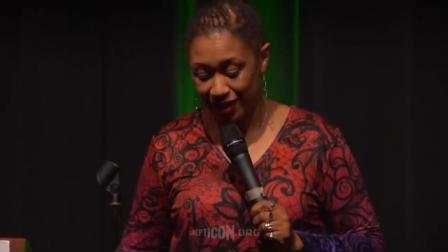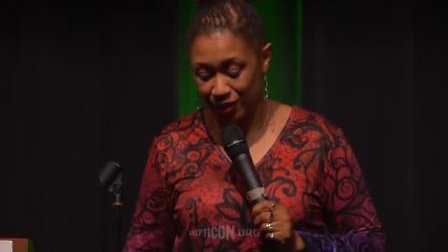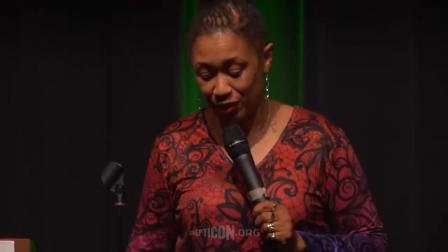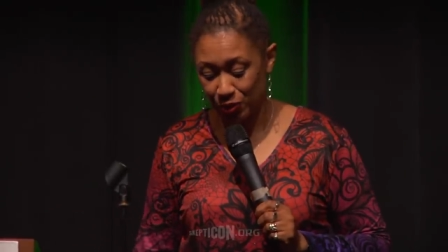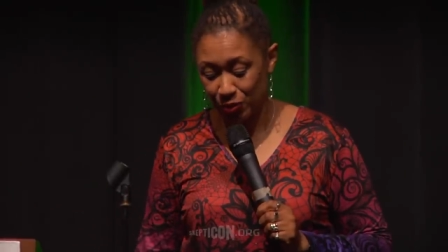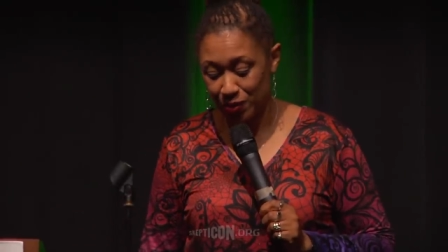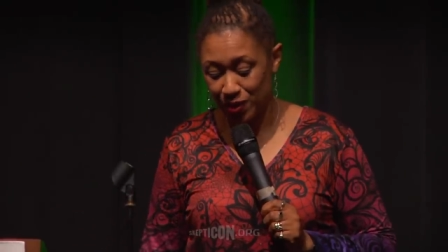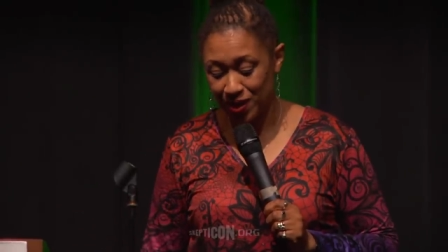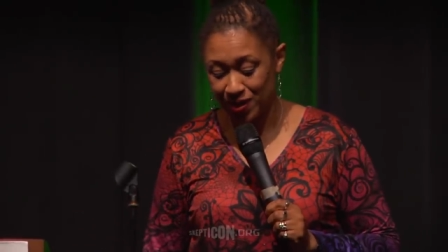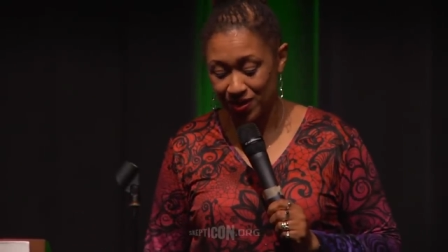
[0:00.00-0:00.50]
I
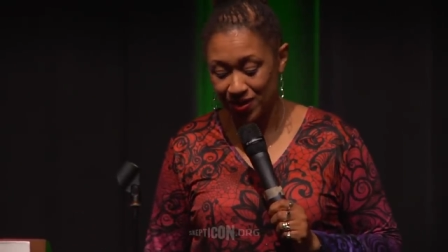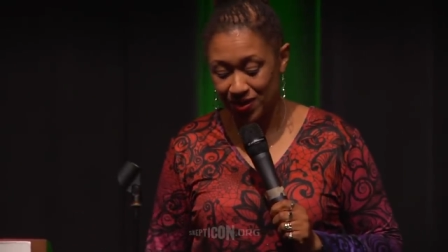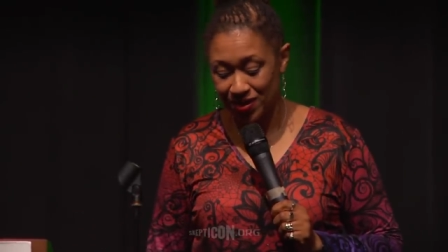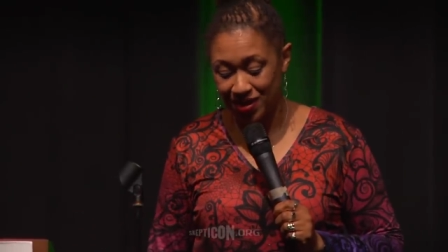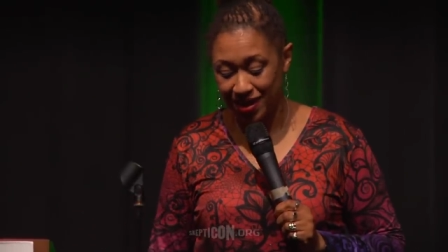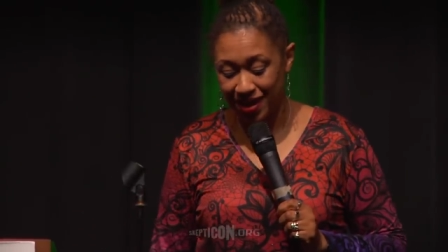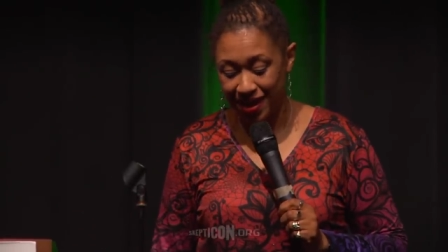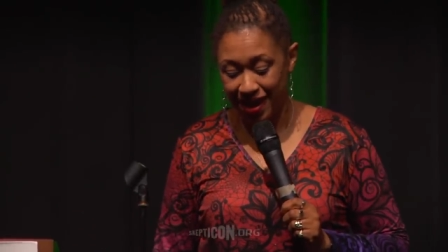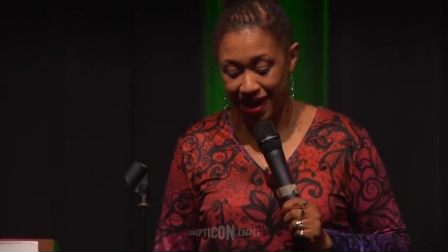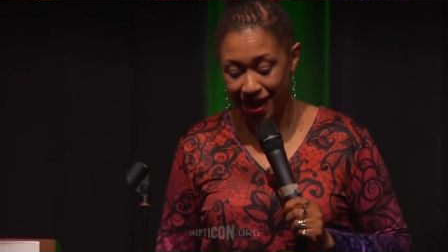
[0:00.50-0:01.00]
do
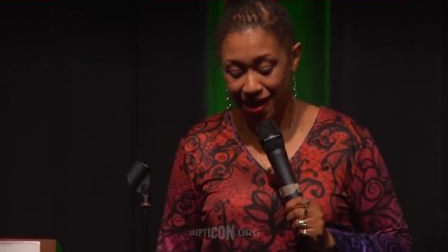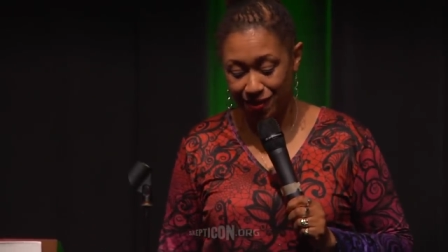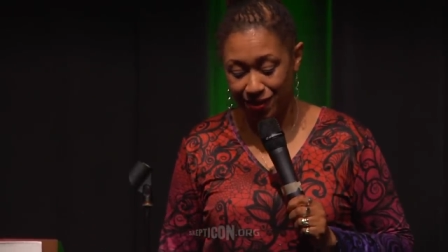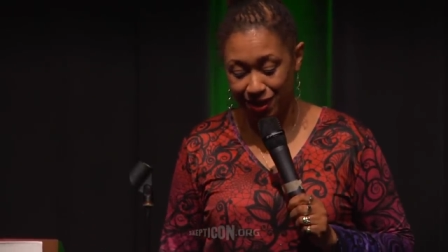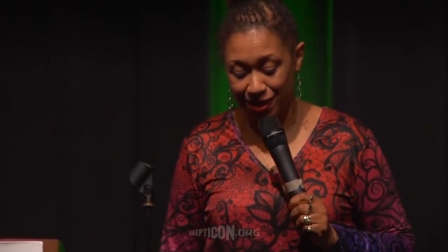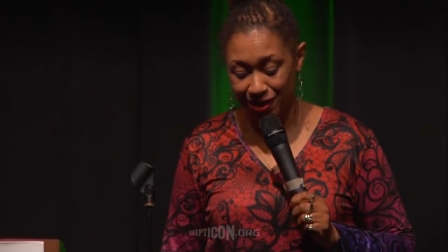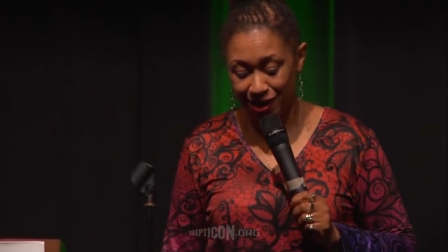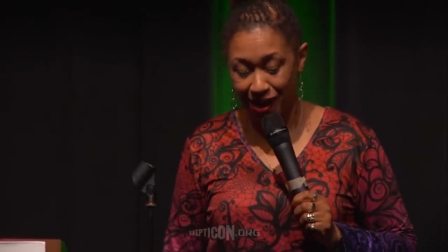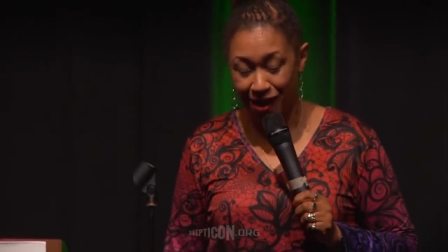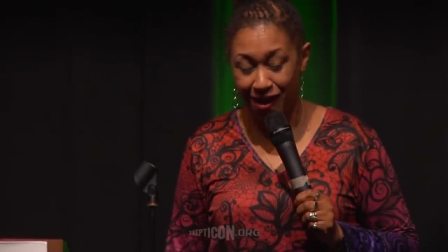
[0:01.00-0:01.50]
miss
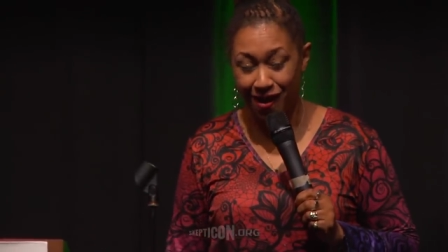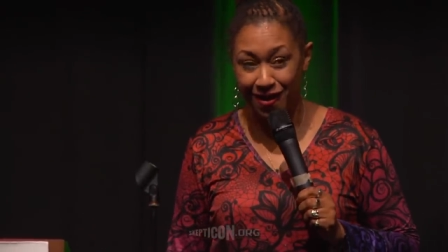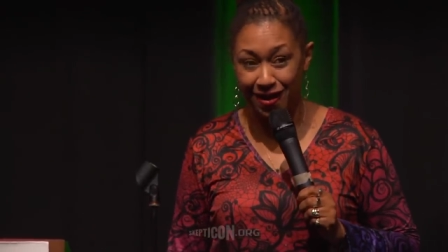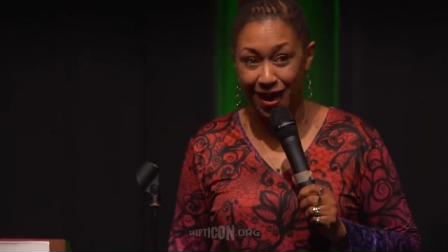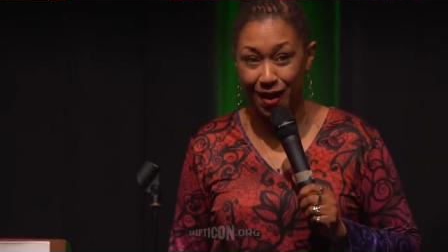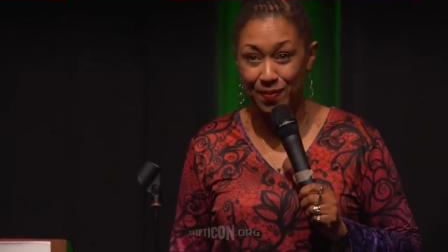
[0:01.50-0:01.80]
having a dog.